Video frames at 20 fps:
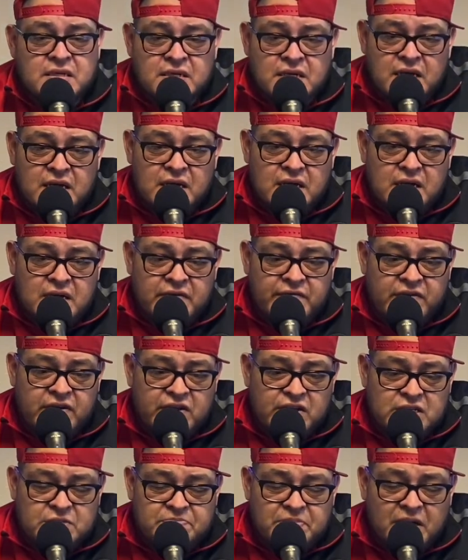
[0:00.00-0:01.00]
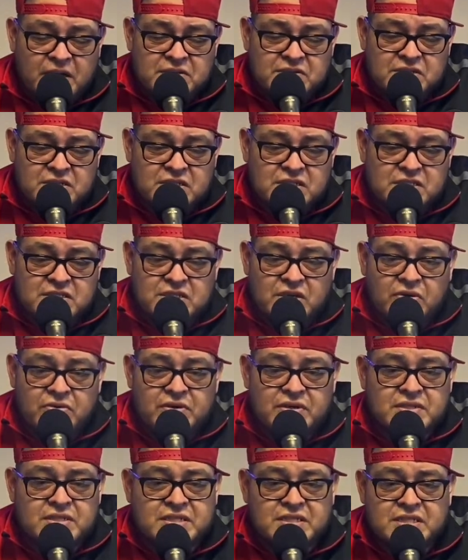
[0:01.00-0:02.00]
various sponsors,
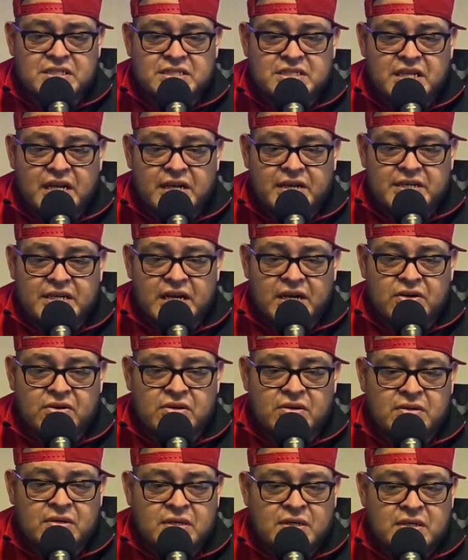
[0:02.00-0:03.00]
donors, and just in general.